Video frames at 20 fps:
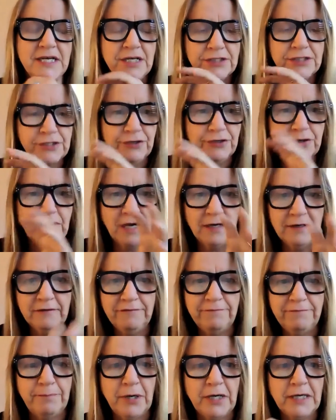So you kind
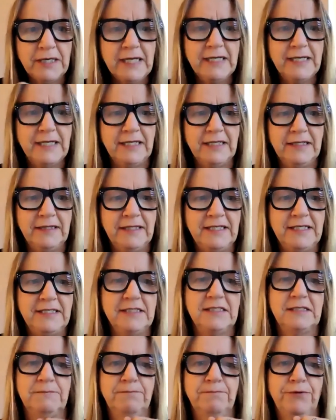of bucketed
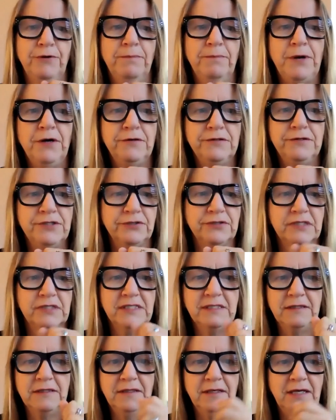these proposals
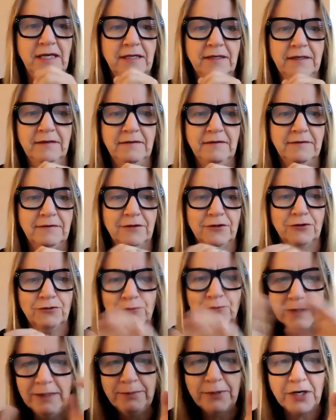in
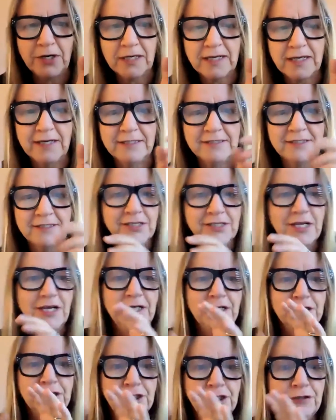three buckets.
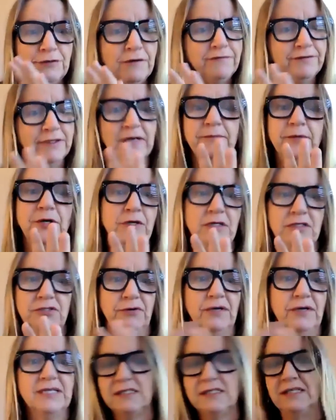Two of them are
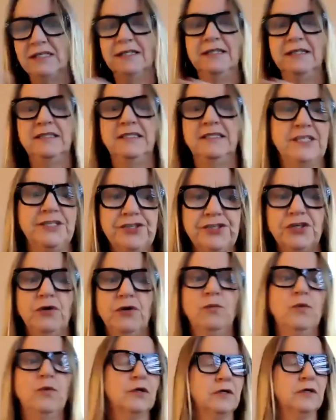addressing the
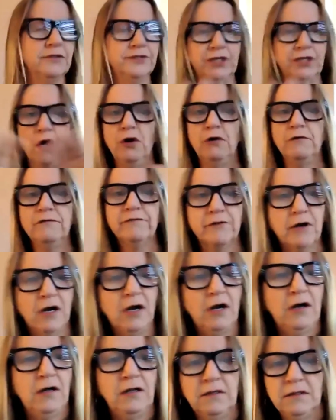digital world, the
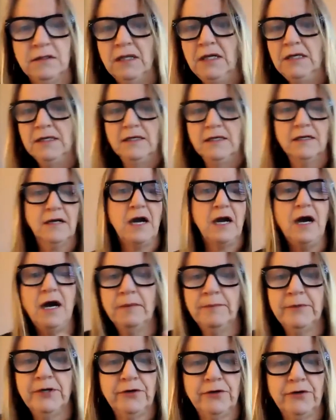overall
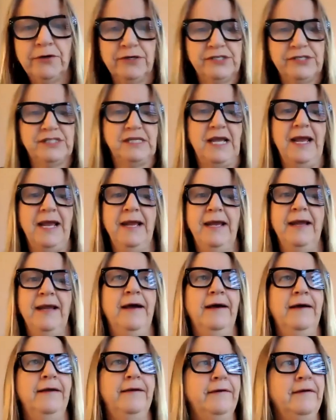commerce
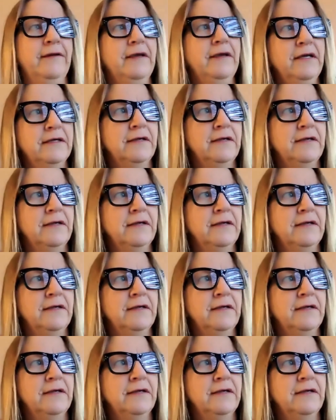and